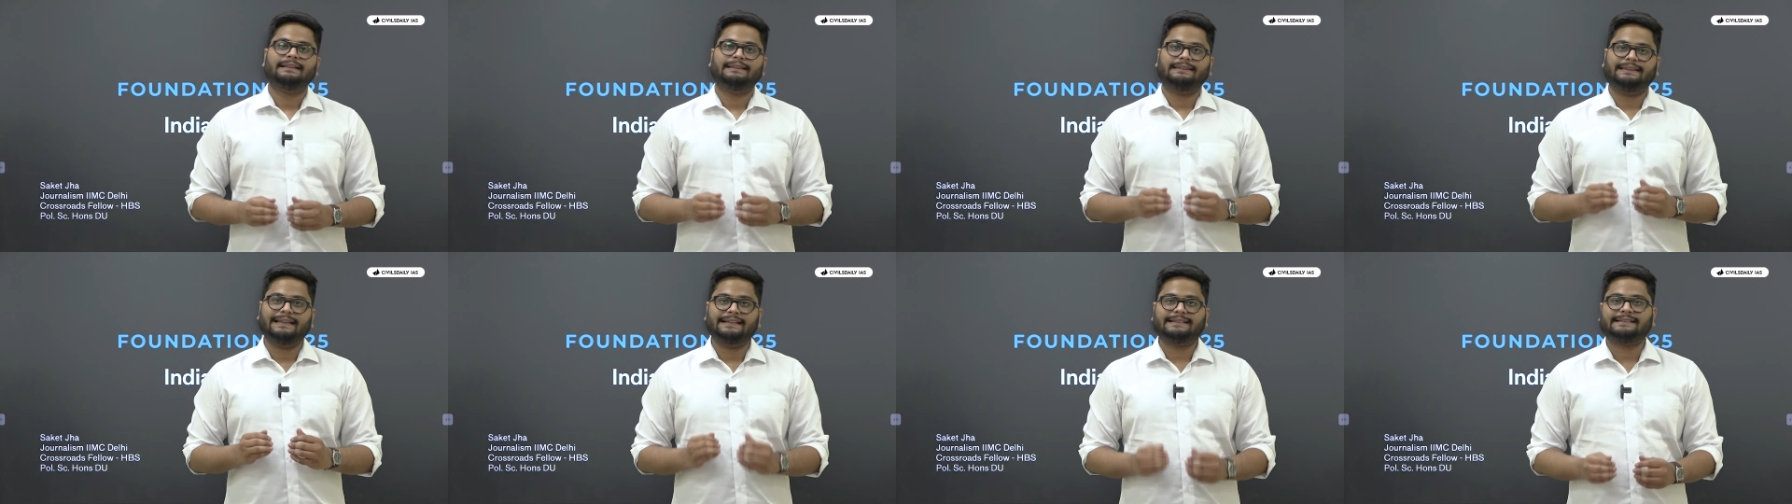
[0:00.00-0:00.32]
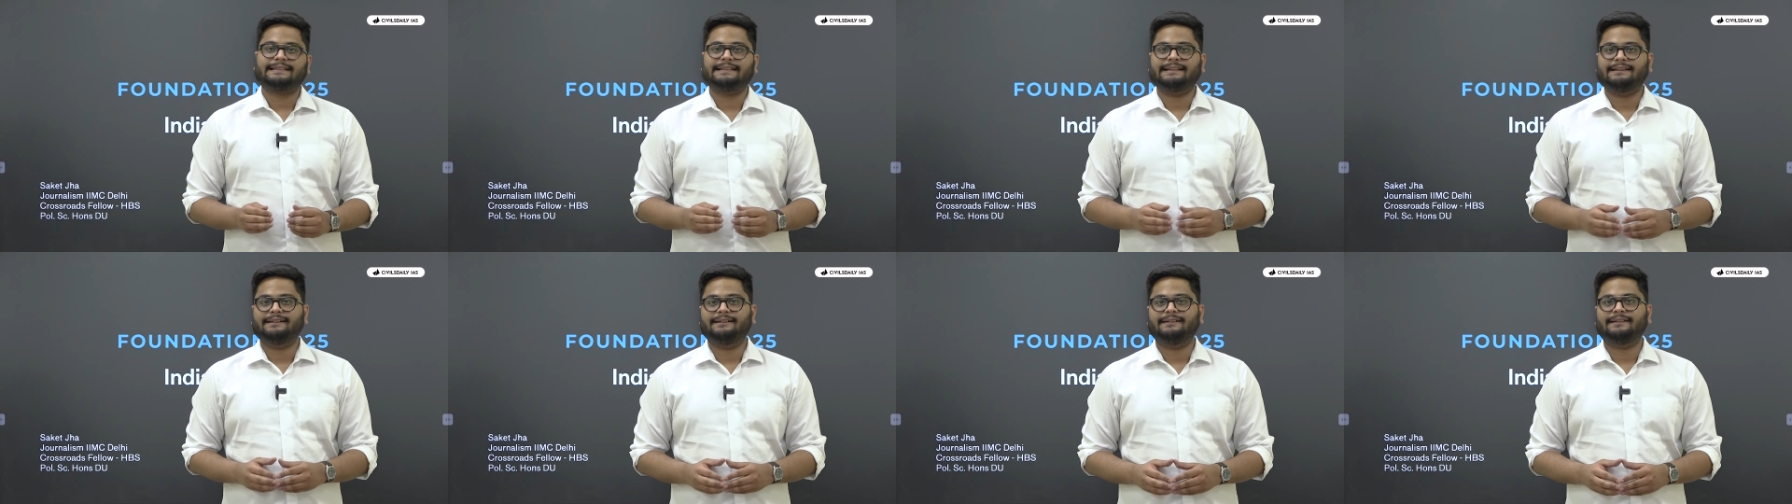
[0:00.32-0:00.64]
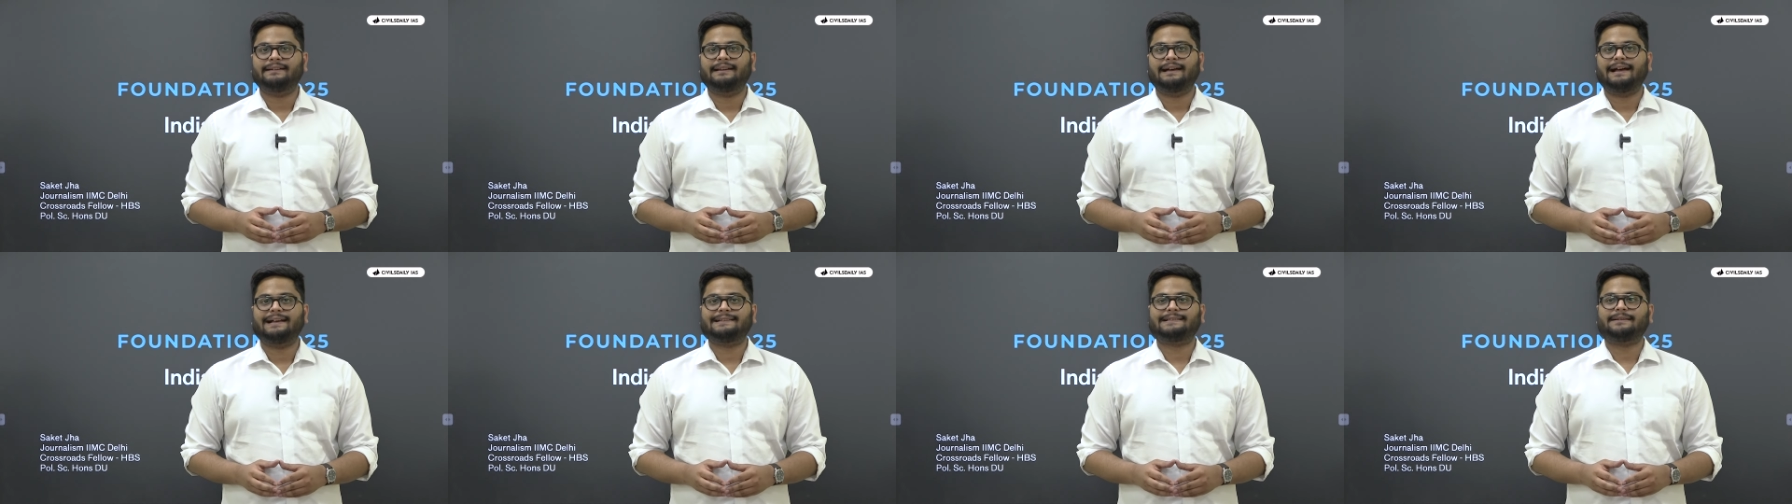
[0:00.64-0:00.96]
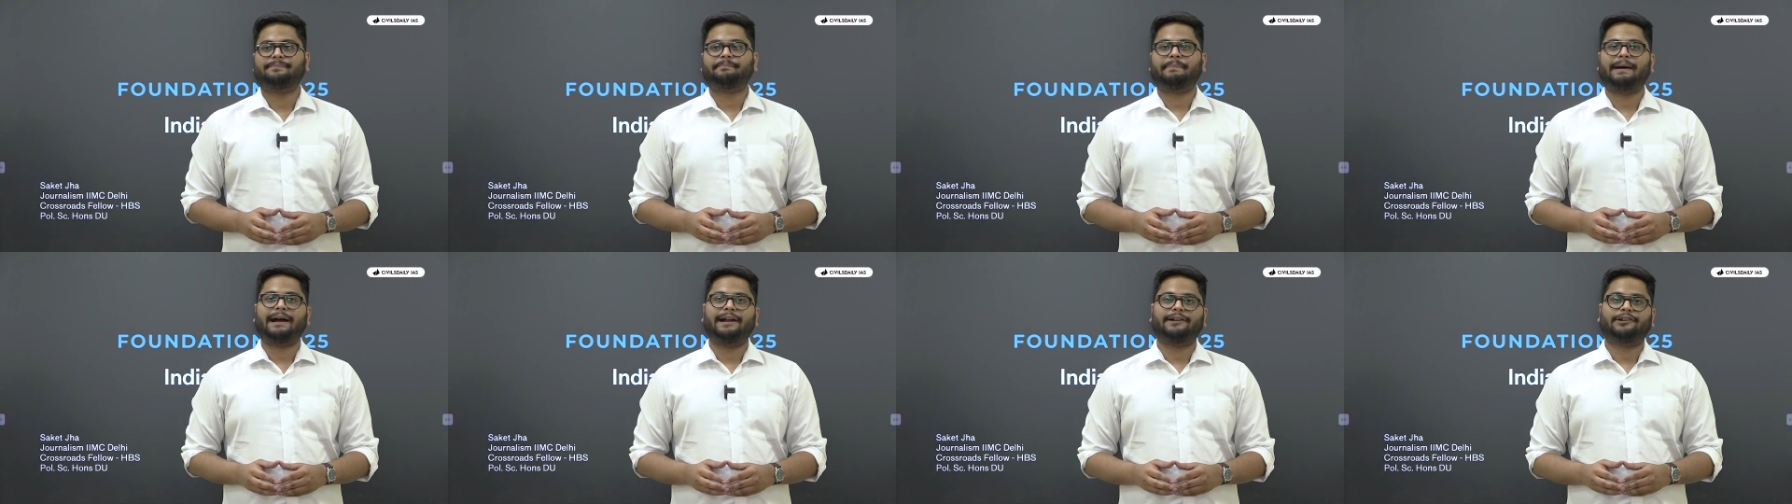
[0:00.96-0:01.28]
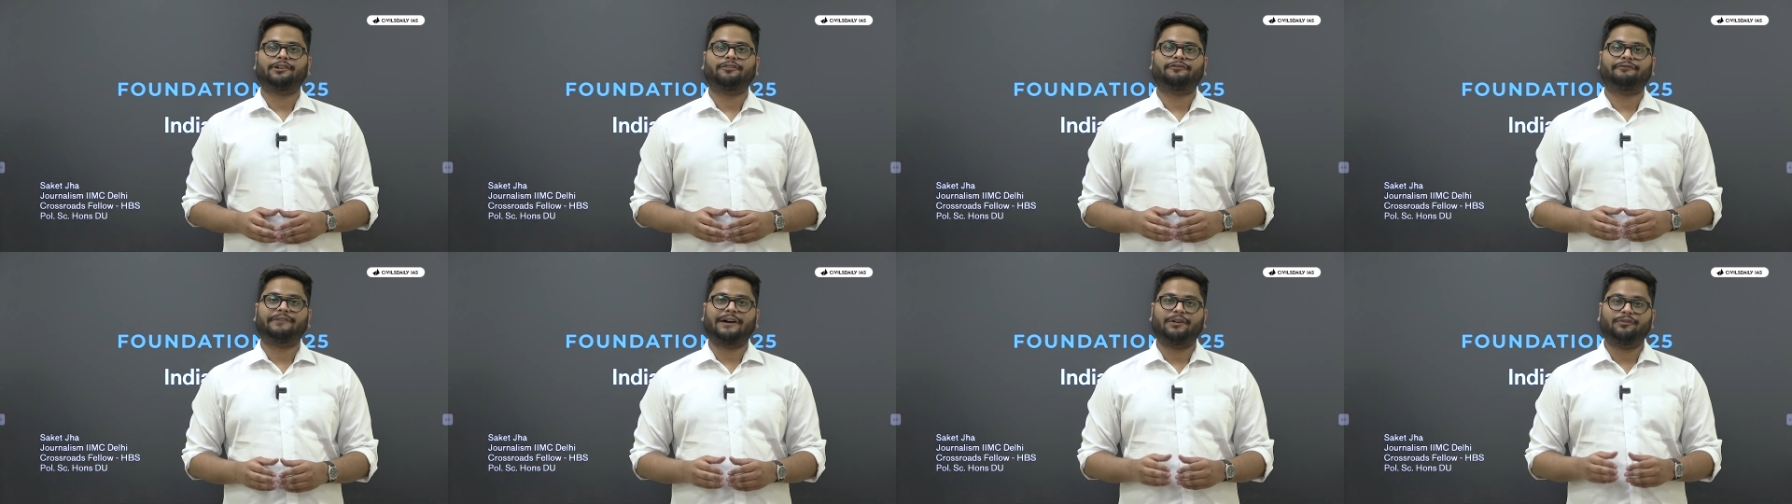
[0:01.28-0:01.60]
this year as a part
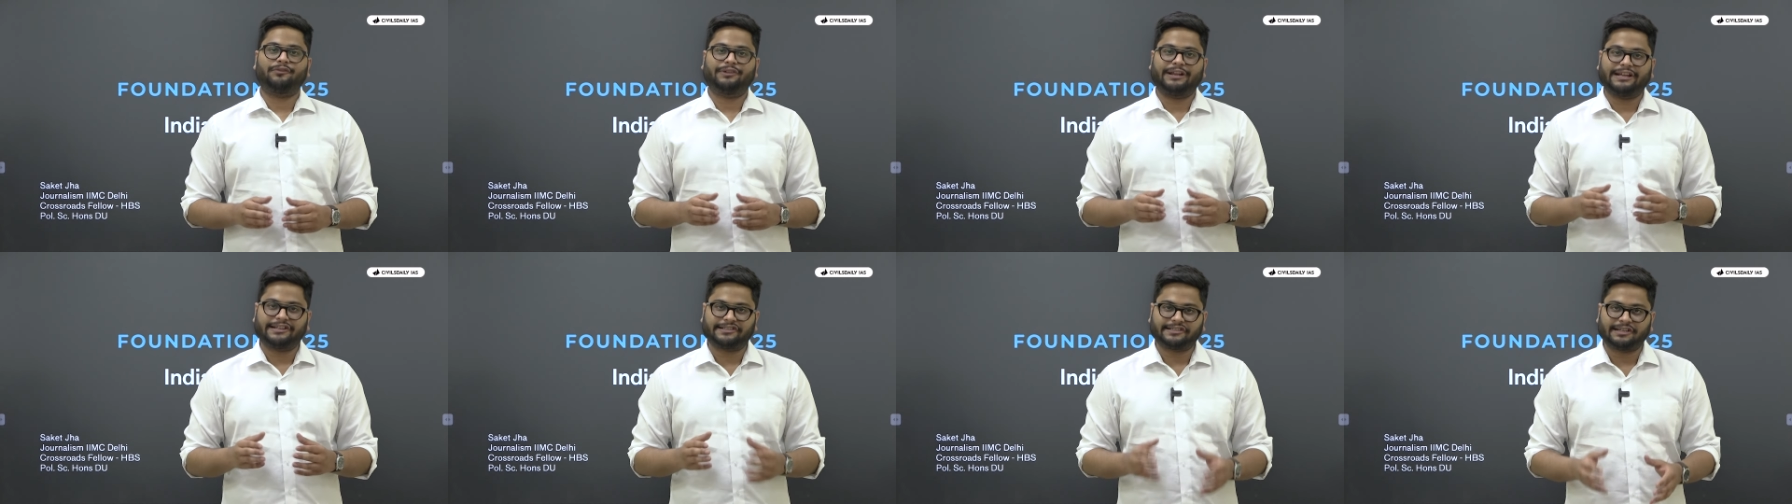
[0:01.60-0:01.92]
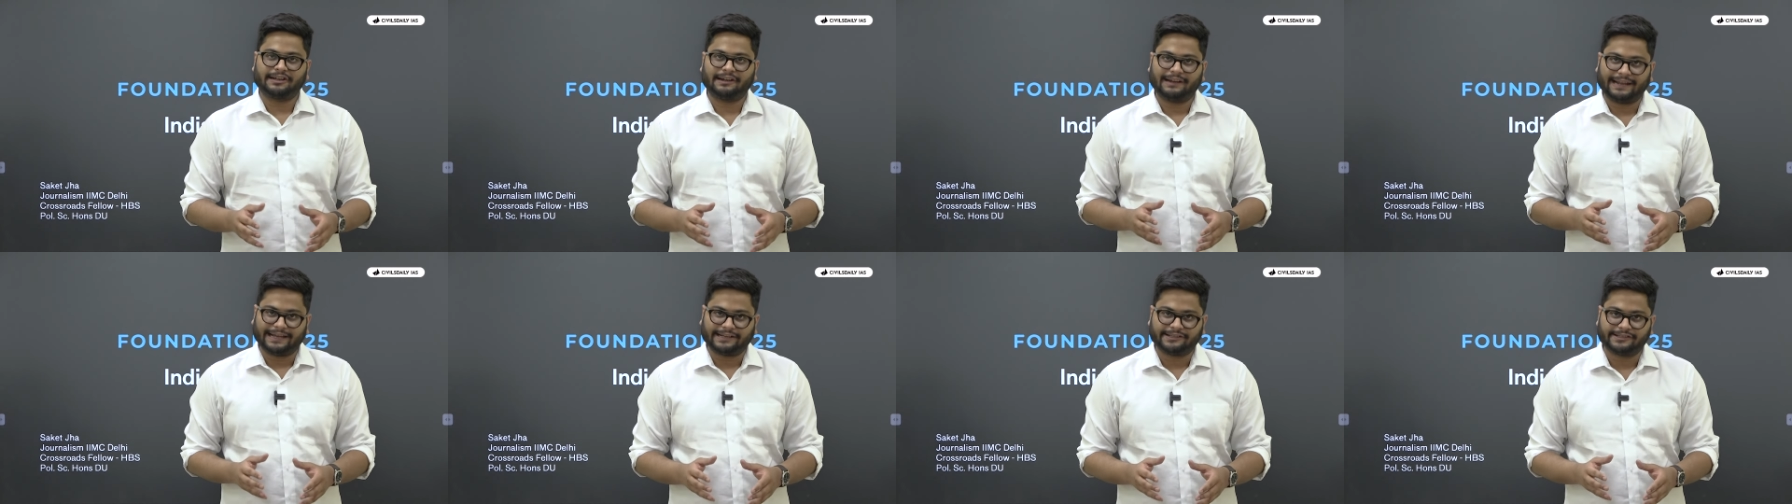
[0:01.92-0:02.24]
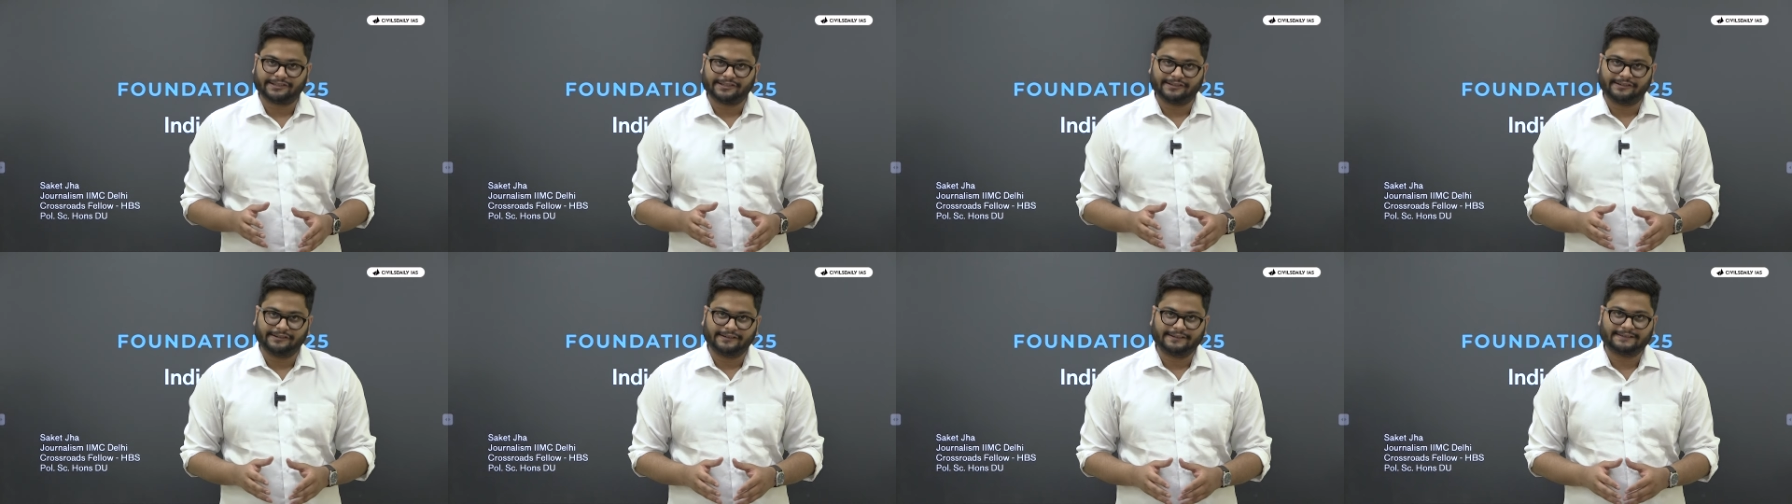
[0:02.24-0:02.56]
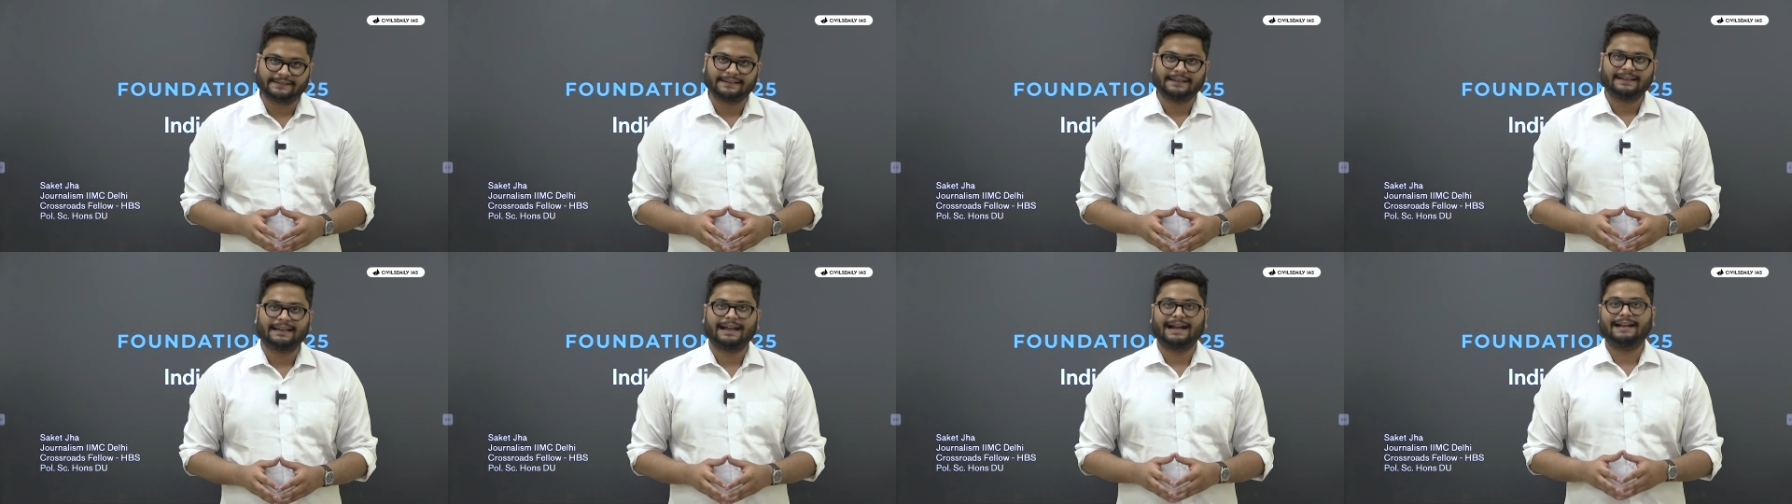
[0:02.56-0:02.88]
of foundation lectures